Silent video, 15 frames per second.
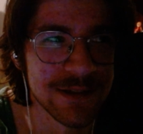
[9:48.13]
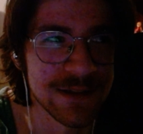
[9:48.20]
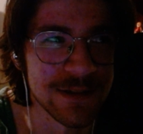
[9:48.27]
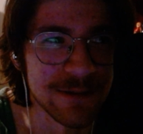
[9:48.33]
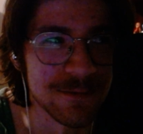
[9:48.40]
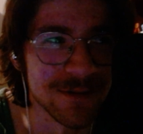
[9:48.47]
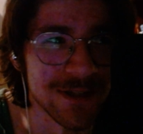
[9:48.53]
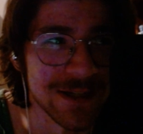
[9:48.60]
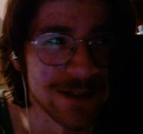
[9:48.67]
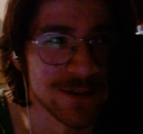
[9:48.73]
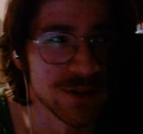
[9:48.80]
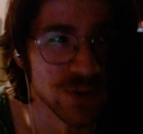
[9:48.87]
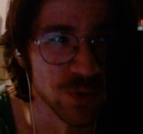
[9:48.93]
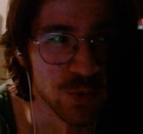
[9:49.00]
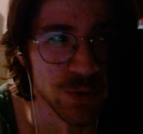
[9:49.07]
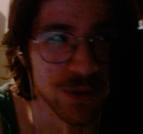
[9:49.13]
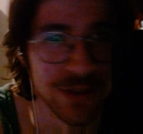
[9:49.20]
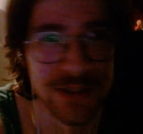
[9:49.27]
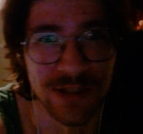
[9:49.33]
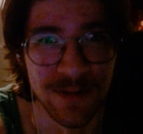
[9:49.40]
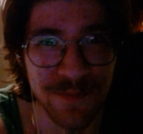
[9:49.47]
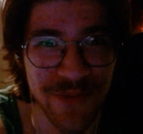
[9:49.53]
It was like sword
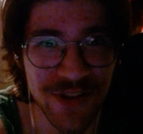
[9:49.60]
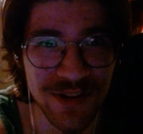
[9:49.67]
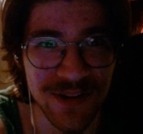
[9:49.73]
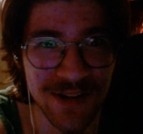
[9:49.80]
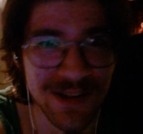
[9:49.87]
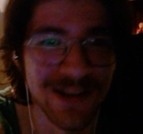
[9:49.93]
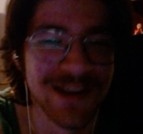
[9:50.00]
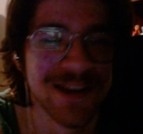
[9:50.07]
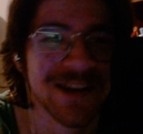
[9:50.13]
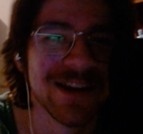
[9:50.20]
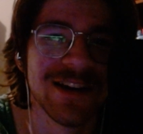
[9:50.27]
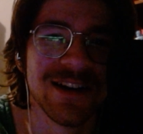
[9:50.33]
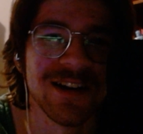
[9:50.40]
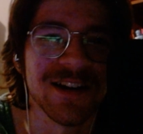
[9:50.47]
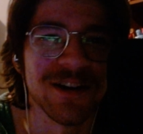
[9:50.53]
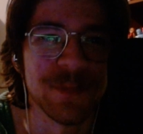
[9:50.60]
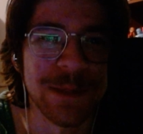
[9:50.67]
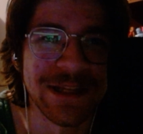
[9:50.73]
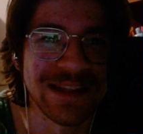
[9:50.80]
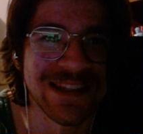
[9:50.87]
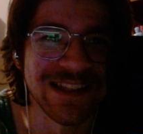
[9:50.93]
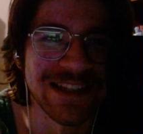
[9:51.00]
something, I
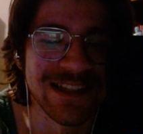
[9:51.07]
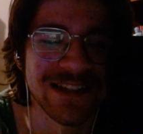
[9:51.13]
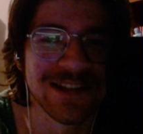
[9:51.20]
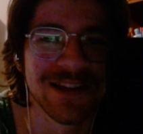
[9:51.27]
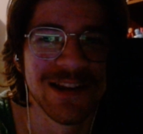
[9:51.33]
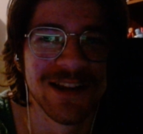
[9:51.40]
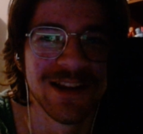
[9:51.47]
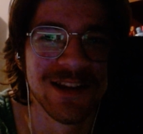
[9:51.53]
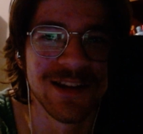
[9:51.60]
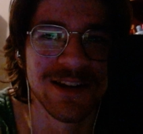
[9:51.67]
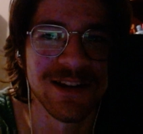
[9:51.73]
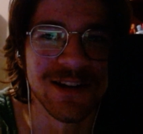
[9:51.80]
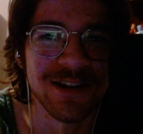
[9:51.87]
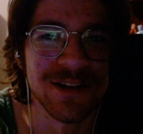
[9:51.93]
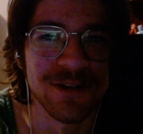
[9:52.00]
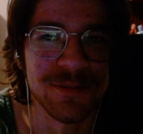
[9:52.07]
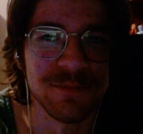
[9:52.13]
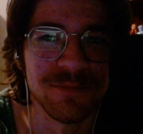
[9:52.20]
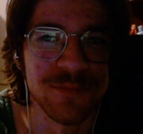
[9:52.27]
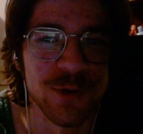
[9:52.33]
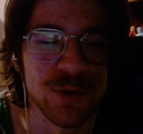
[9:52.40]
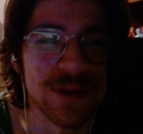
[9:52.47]
think,
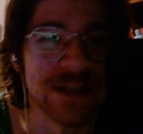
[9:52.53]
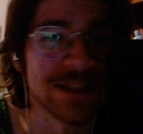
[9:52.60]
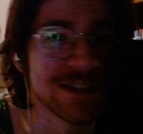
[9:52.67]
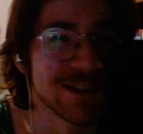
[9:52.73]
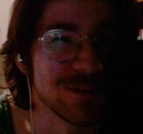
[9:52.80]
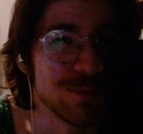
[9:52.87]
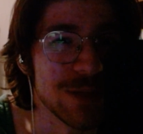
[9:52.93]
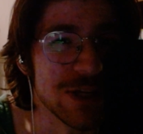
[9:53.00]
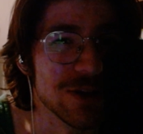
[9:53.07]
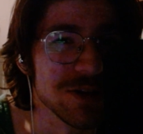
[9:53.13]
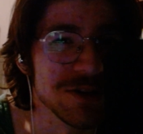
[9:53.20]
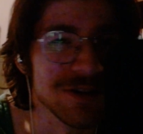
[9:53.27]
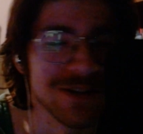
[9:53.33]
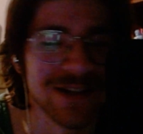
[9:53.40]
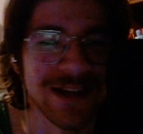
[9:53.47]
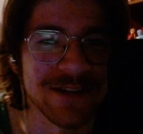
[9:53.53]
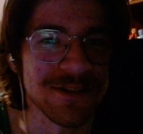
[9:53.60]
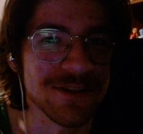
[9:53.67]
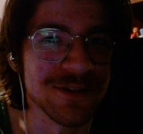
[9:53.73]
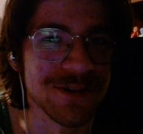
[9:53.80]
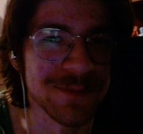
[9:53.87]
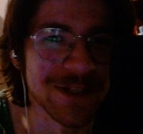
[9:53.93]
or like spear. I don't
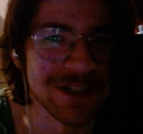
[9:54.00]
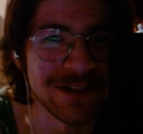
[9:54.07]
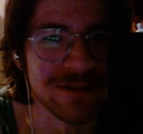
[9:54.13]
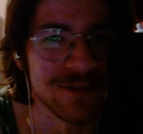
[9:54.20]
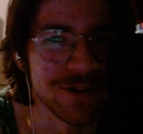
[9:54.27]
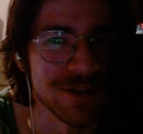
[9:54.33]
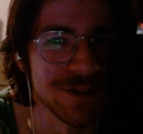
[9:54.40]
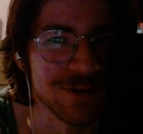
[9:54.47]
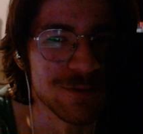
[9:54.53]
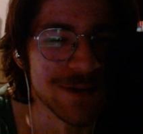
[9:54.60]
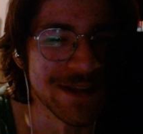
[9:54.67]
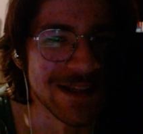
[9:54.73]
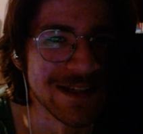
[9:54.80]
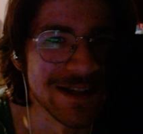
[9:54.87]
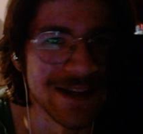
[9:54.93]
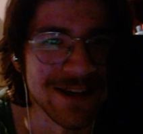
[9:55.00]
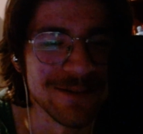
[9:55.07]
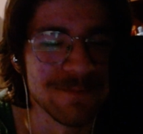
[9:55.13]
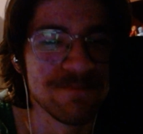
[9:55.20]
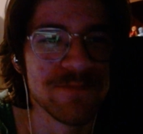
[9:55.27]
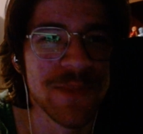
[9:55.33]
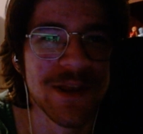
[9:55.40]
know. I'm not gonna look on the wiki
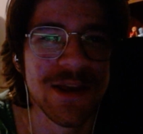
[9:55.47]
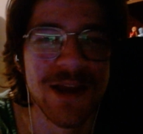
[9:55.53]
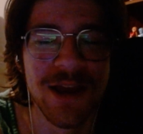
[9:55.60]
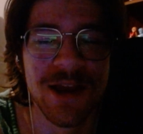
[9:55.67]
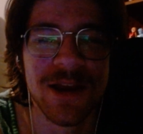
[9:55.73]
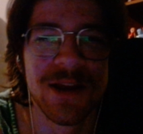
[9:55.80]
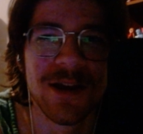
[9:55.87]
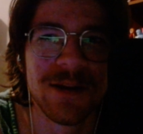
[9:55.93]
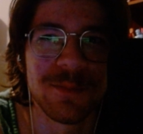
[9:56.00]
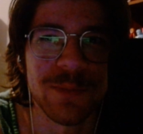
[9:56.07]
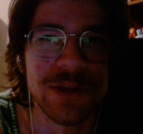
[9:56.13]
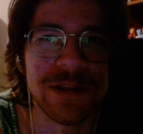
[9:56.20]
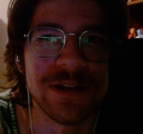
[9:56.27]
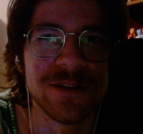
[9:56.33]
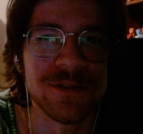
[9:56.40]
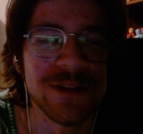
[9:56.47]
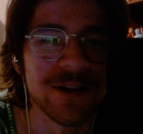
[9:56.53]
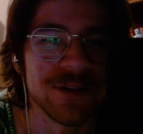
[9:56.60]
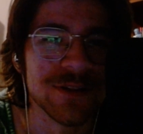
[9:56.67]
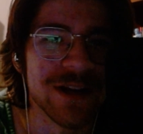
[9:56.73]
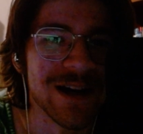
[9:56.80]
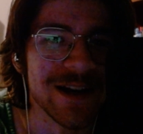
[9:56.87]
again. But yeah, no, they
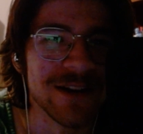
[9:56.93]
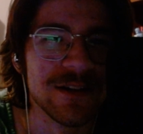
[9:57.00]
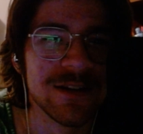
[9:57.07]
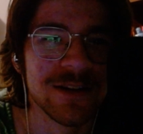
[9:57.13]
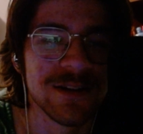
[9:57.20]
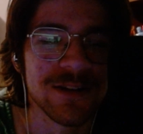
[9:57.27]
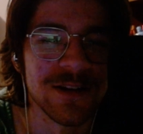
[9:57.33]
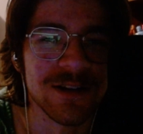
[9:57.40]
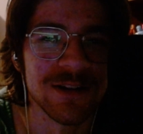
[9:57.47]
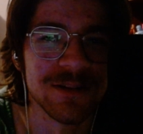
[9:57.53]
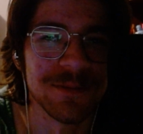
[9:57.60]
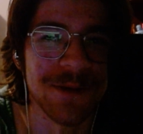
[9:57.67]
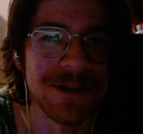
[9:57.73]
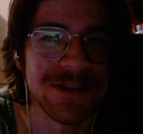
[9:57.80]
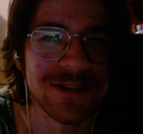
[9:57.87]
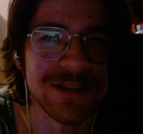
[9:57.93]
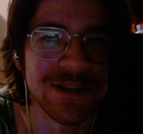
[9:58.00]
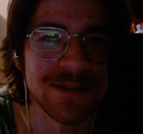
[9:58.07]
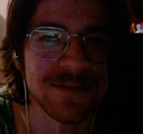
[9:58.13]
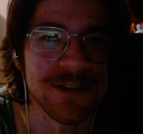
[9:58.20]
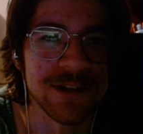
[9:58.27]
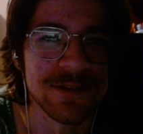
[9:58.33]
all died. I think that's
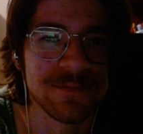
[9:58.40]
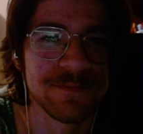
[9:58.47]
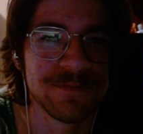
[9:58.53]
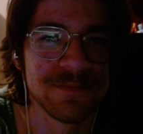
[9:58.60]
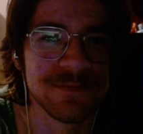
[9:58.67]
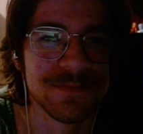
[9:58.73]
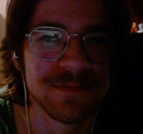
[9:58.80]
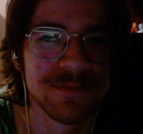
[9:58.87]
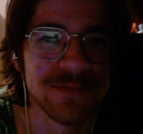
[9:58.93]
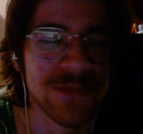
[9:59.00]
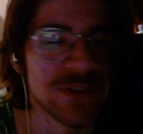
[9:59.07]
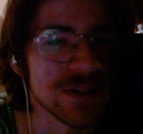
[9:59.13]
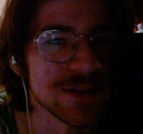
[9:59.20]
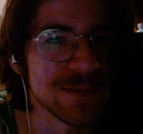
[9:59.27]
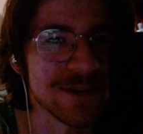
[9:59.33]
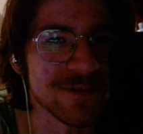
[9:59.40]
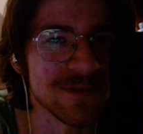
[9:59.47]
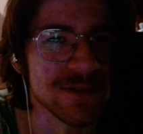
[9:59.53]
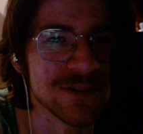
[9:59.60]
funny. So that's my favorite